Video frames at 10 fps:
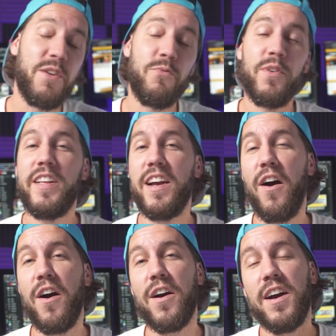They really
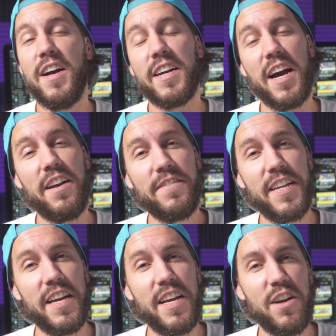are kind of
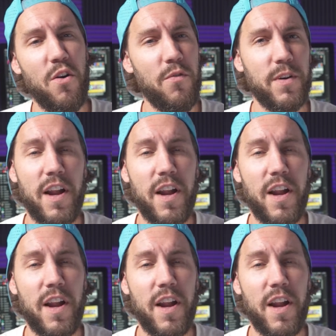taking over,